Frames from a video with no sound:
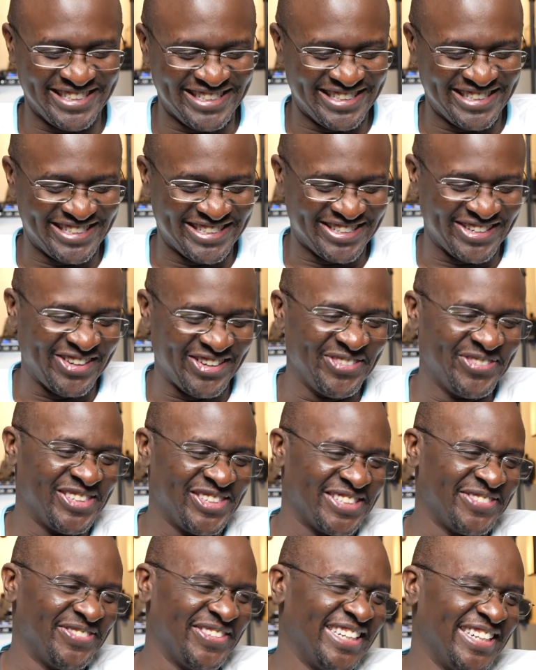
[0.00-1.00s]
It's
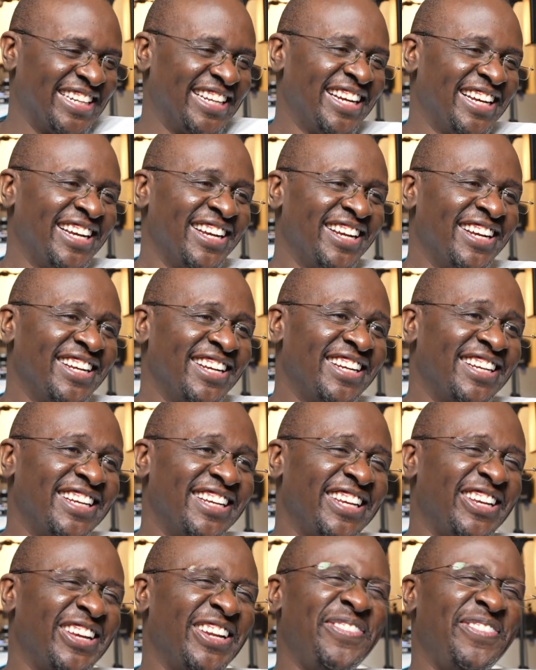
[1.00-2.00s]
almost mid.
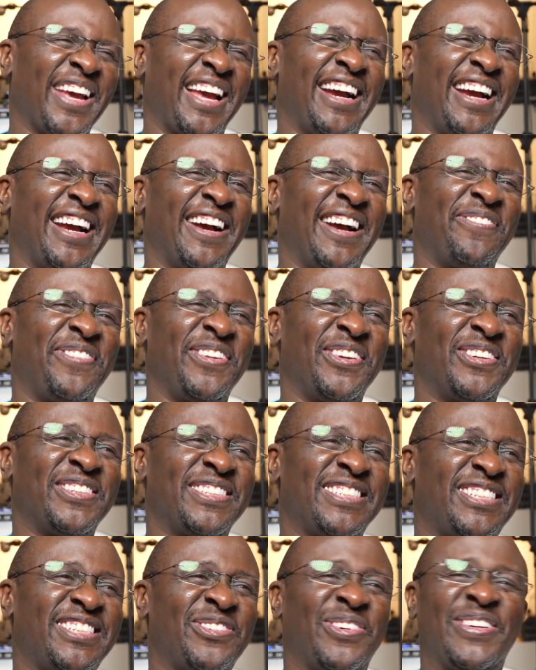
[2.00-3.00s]
Yaani miaka ngapi hiyo?
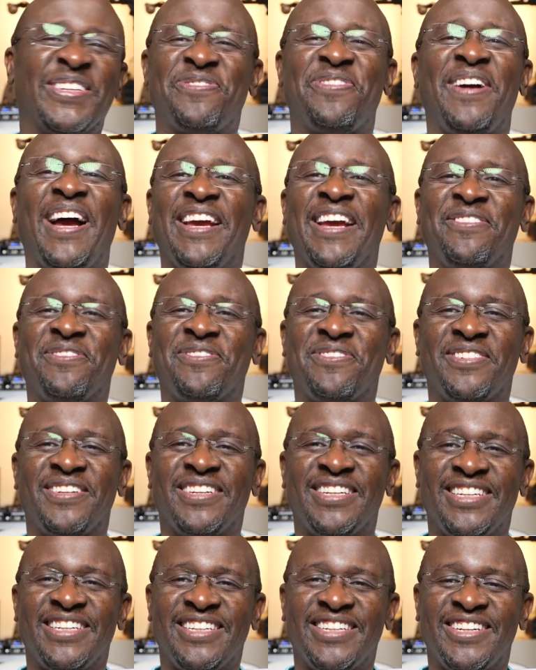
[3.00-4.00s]
25.
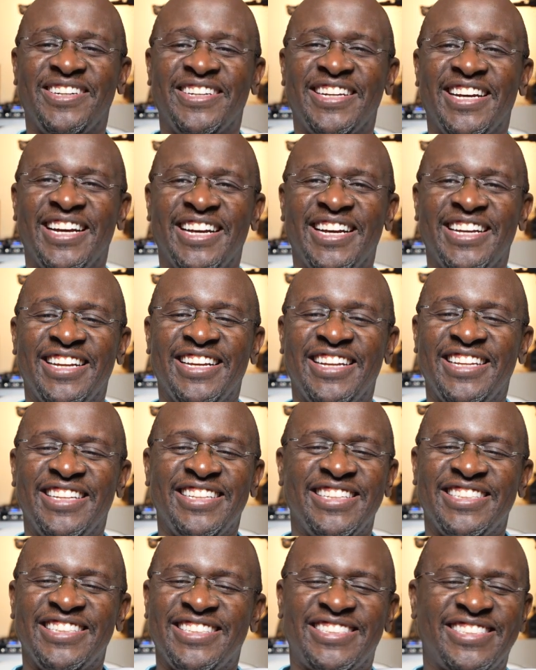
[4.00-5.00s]
Naona.
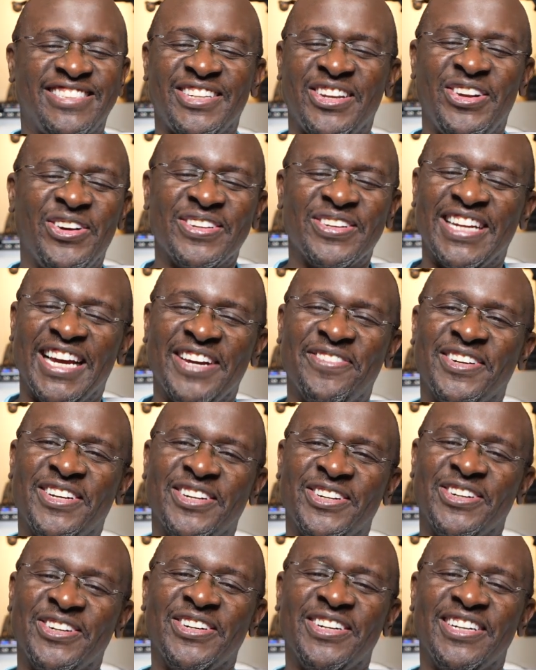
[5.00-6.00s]
It's a long time
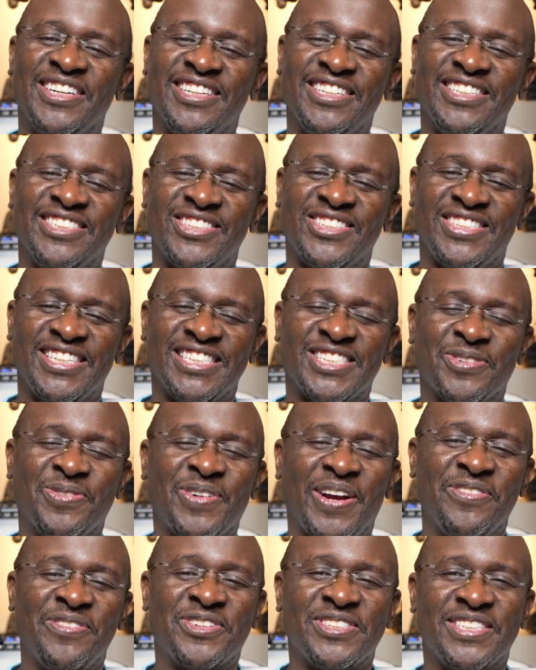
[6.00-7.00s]
ago. So siwezi
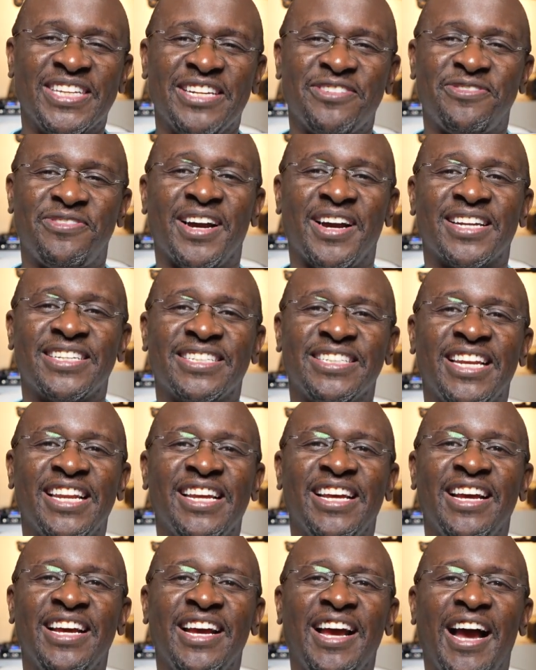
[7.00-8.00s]
kumbuka vizuri in fact.
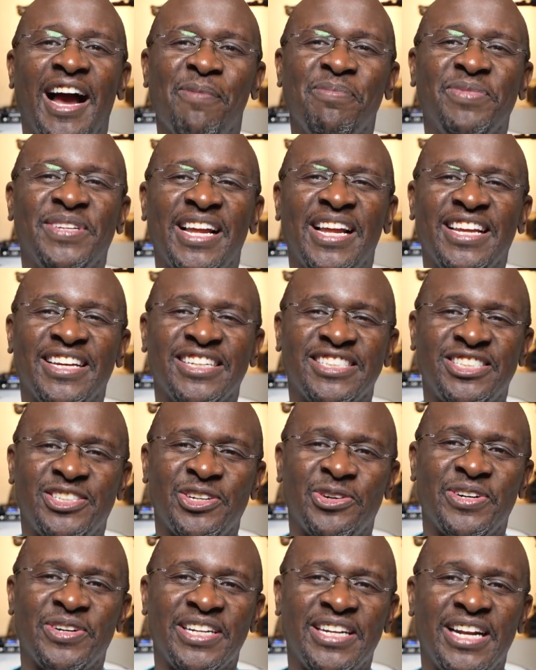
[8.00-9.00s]
Nile, I'm telling a
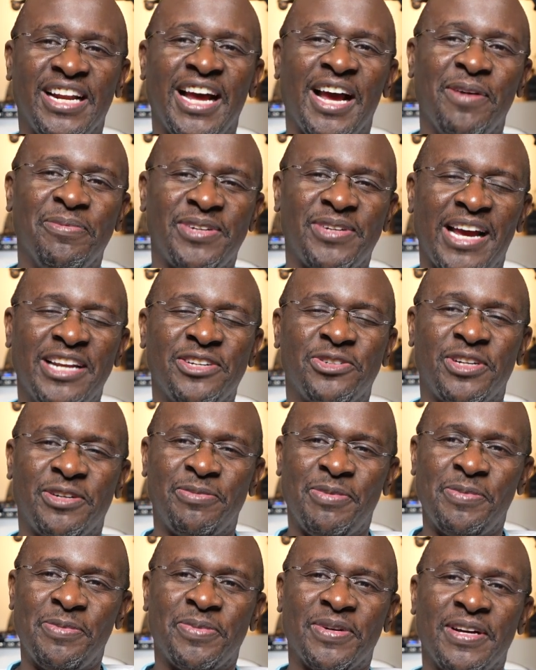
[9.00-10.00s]
story and I'm trying to
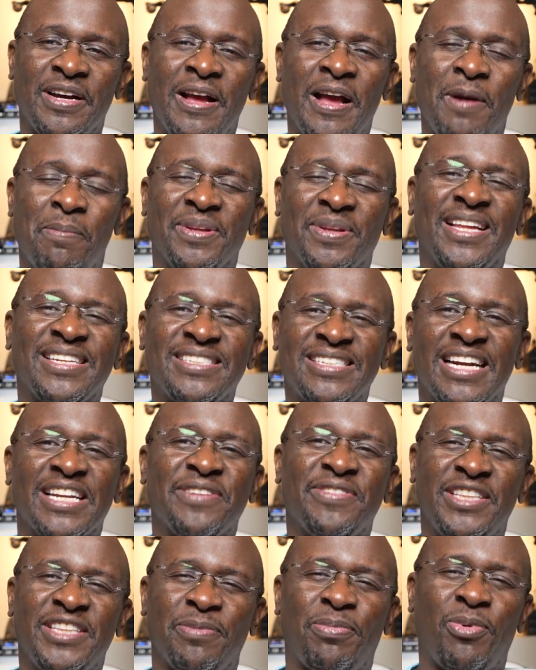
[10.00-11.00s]
remember. But that's not
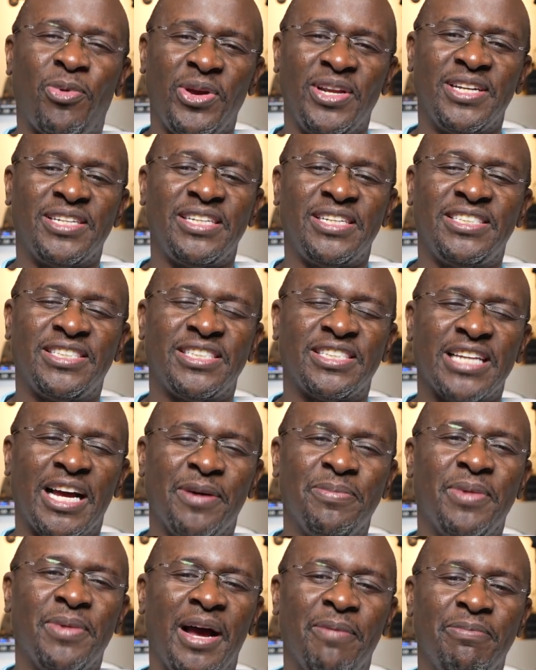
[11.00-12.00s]
even the point. It's just
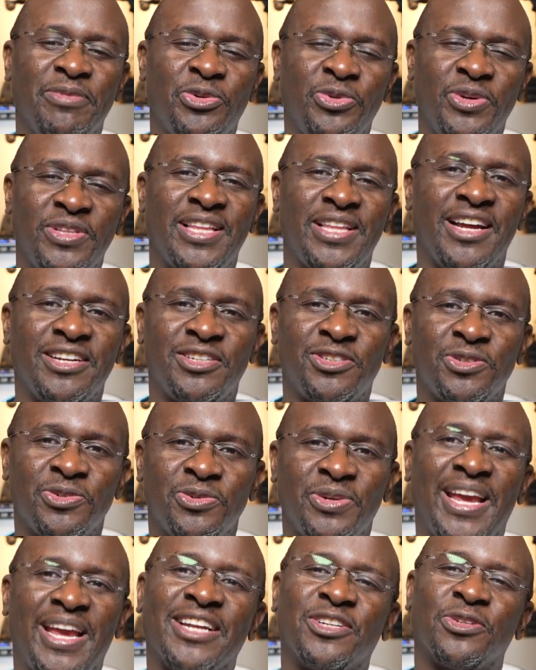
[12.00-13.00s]
I'm doing that to
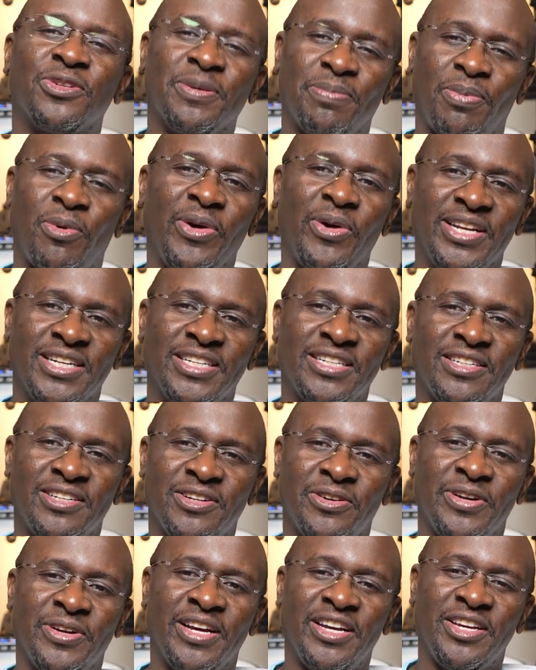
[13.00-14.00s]
get to the point.
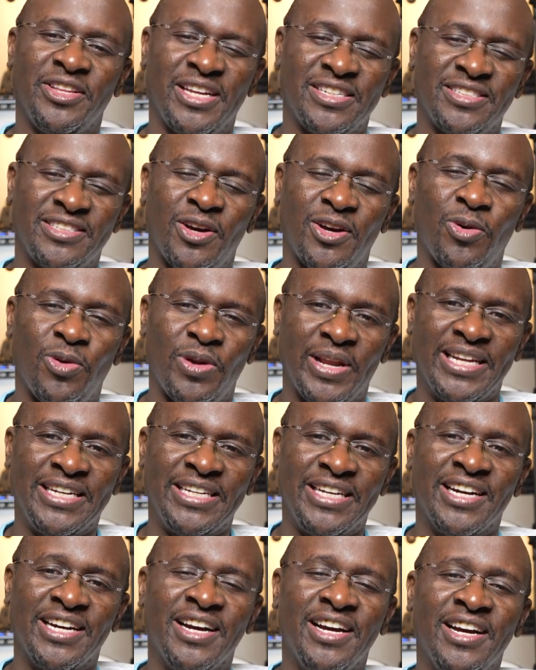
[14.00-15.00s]
Naona. That's the whole
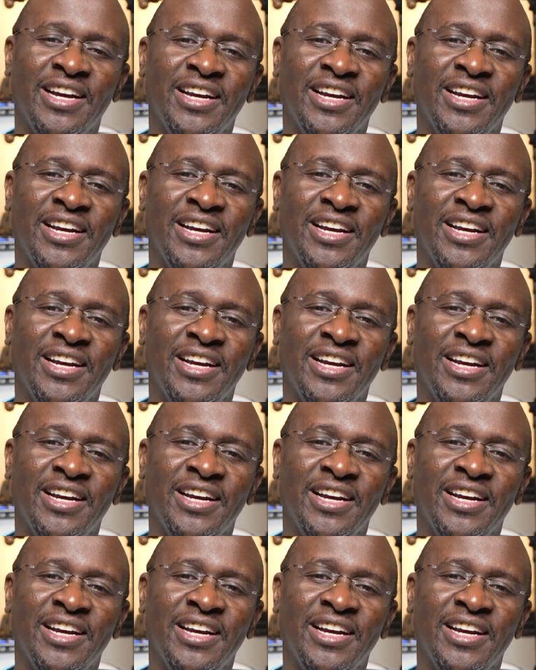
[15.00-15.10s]
idea.